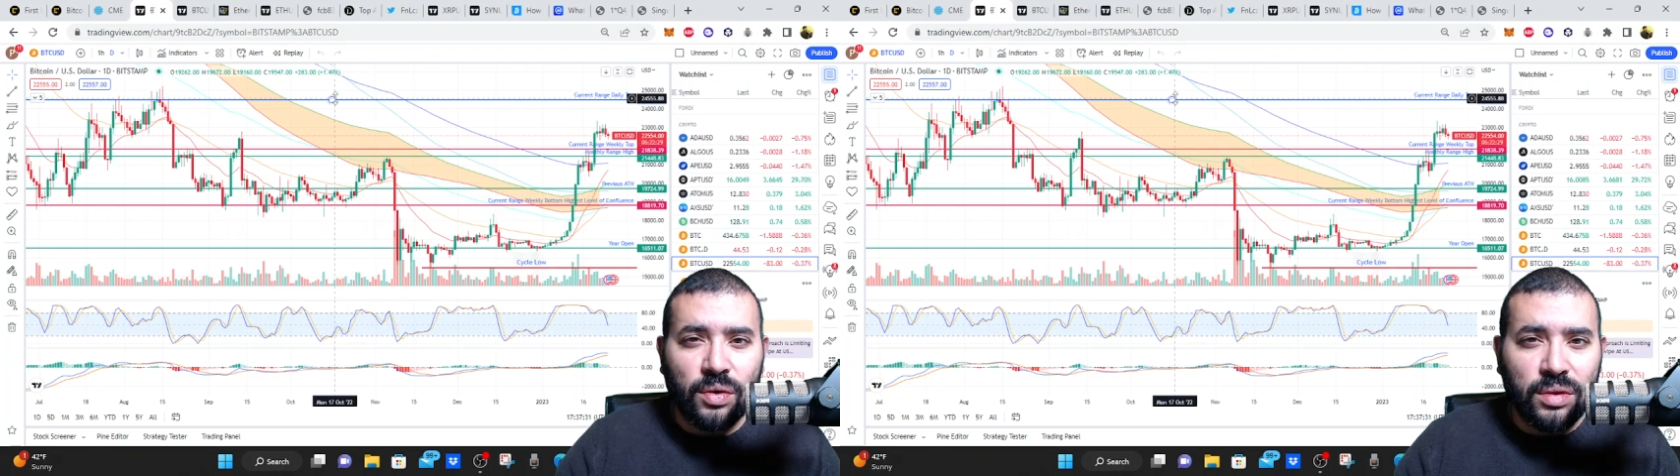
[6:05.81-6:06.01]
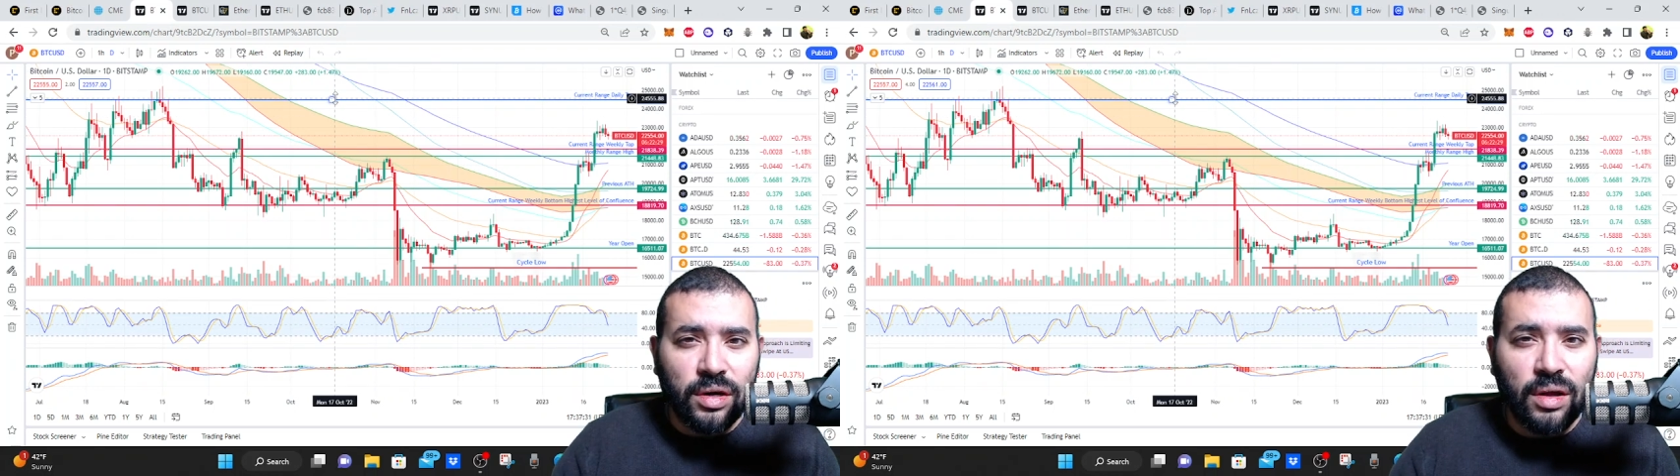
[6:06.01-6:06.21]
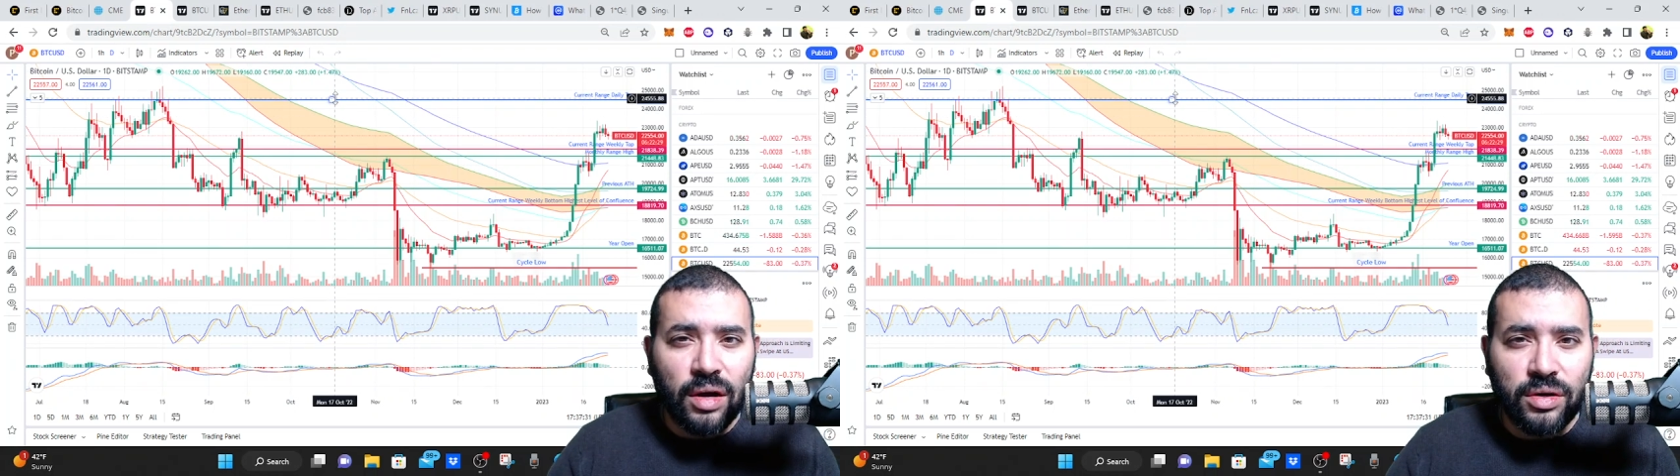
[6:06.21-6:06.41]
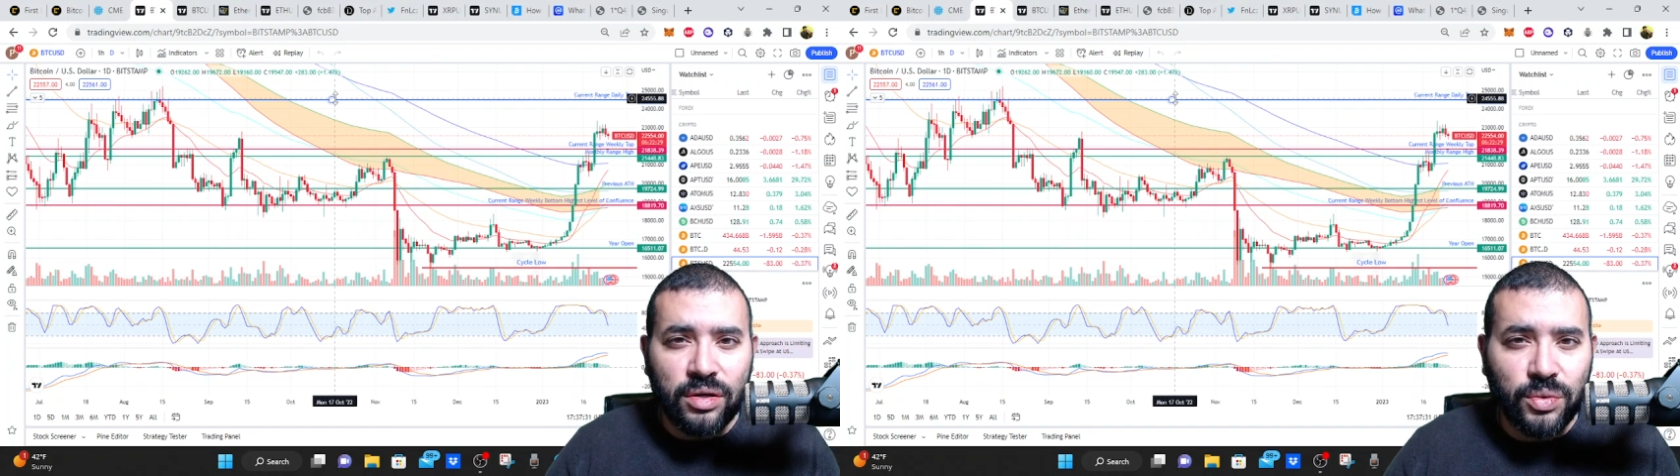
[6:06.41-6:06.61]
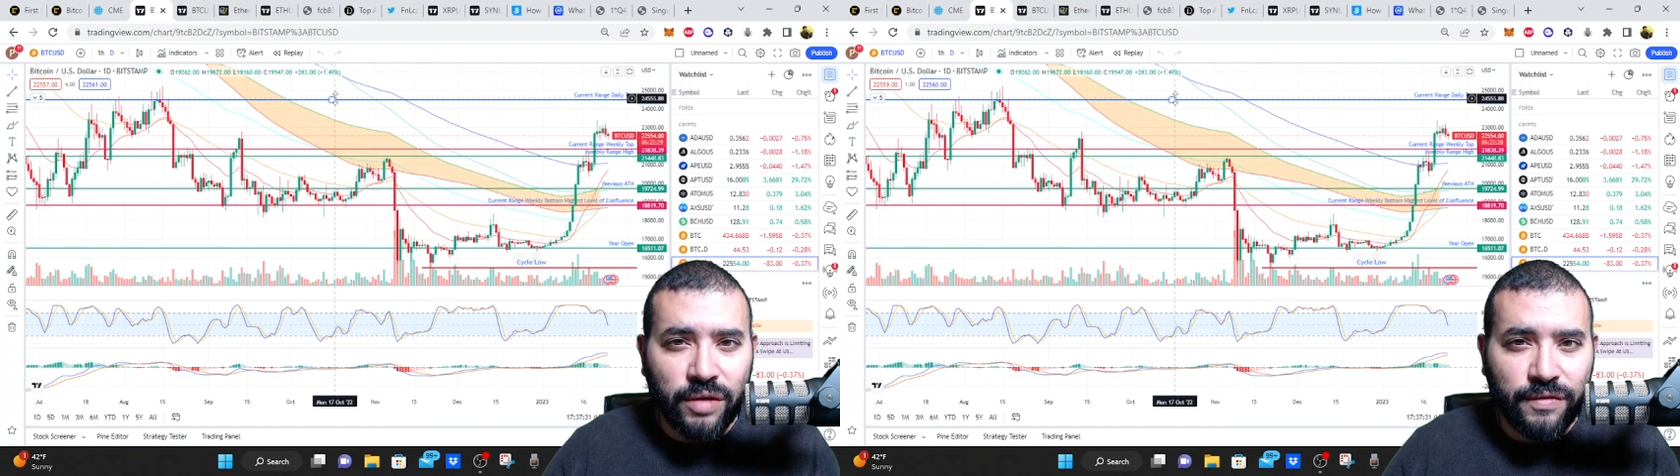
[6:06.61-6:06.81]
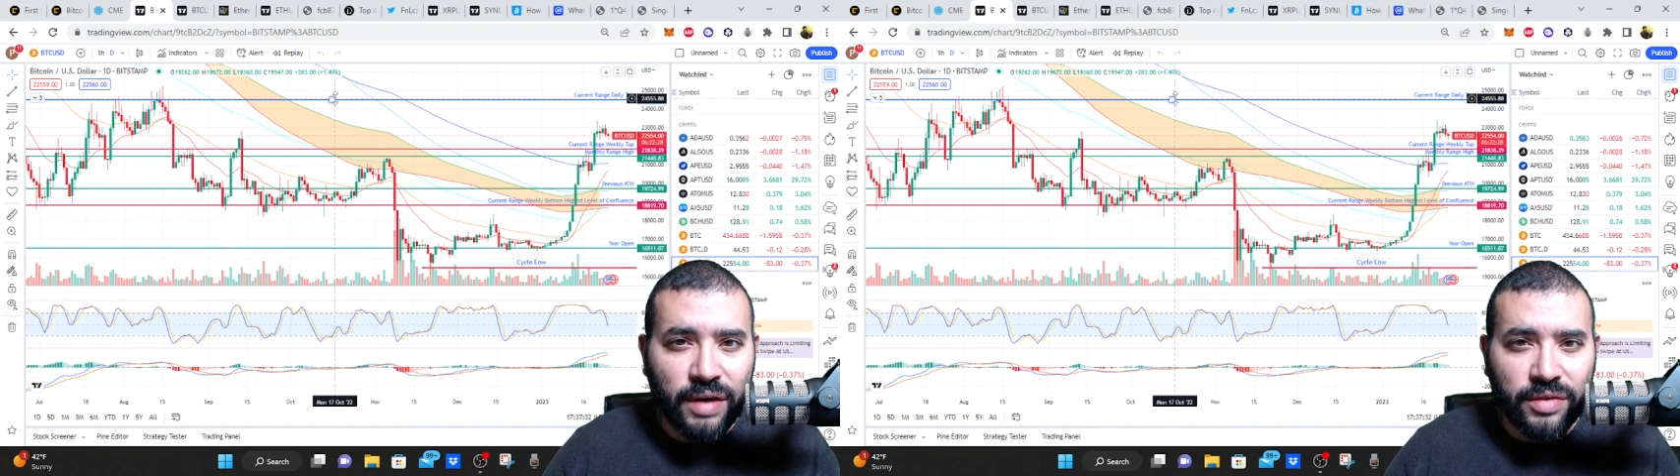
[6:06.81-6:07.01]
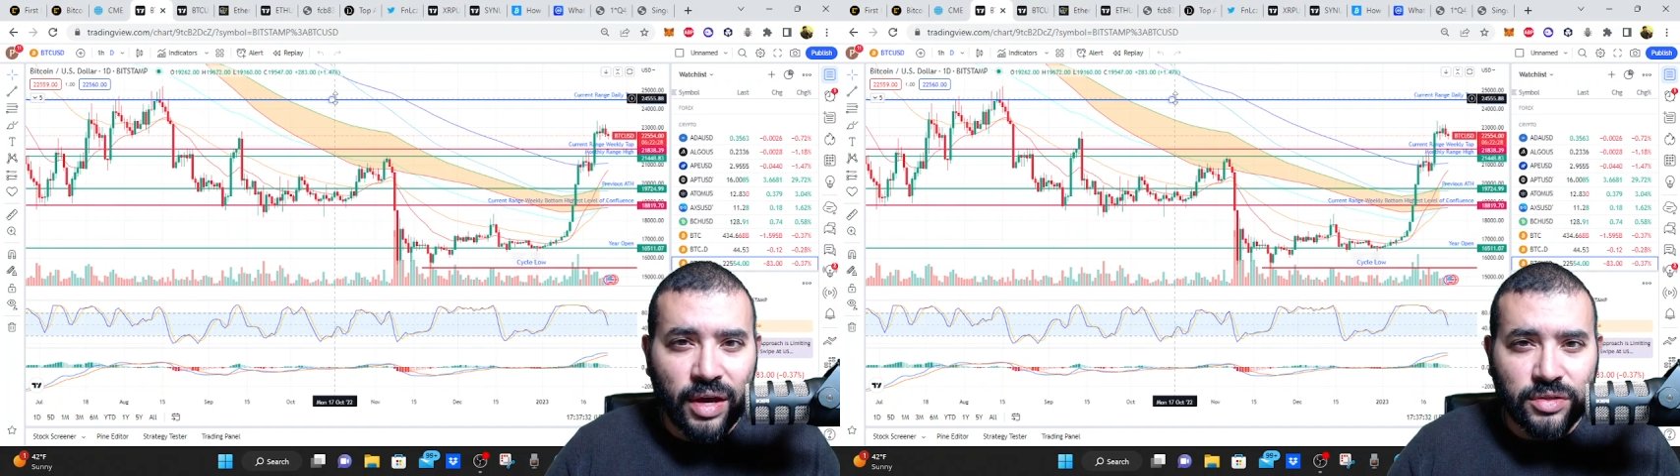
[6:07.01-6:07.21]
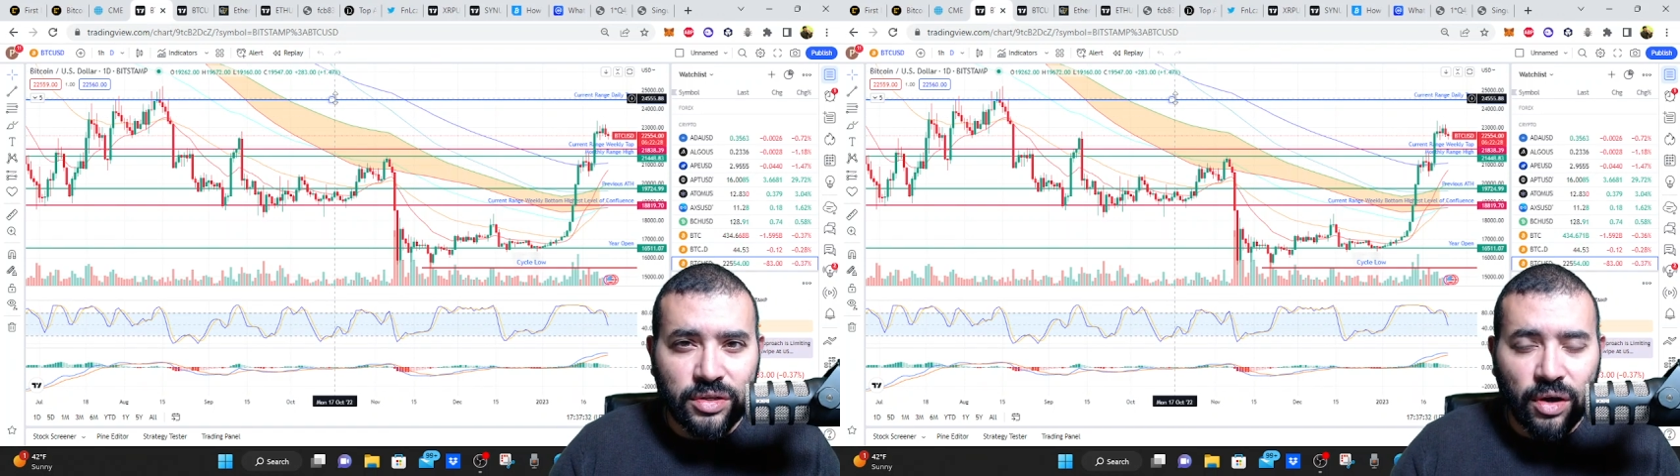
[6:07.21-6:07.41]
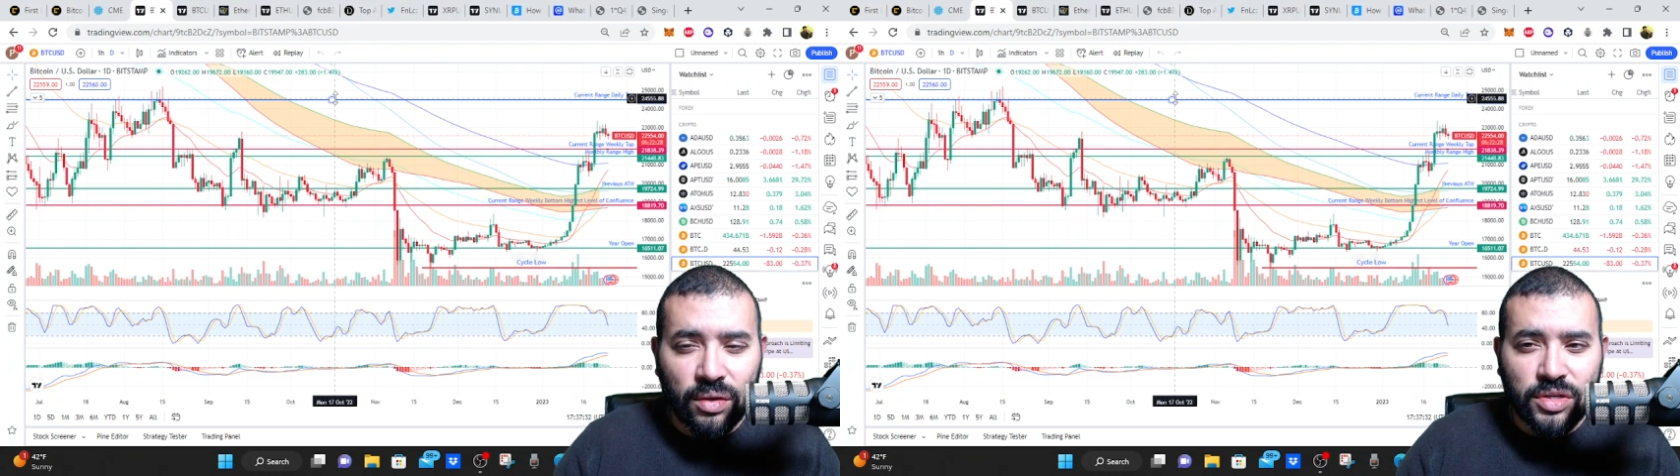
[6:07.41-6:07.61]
So a little under $25,000,